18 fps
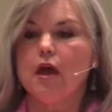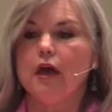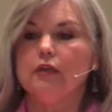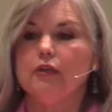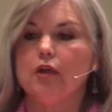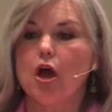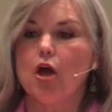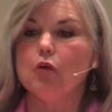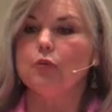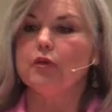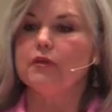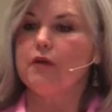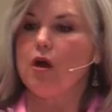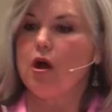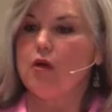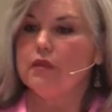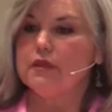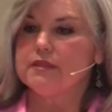along with
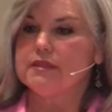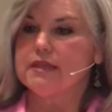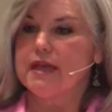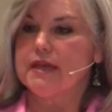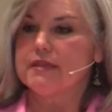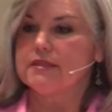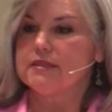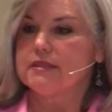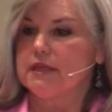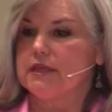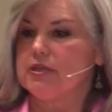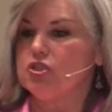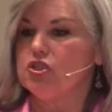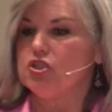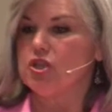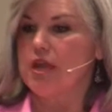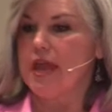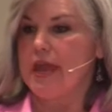all the tests
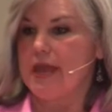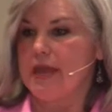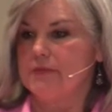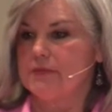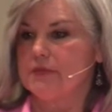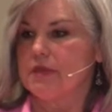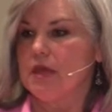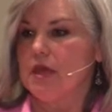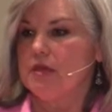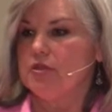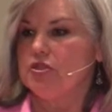in James.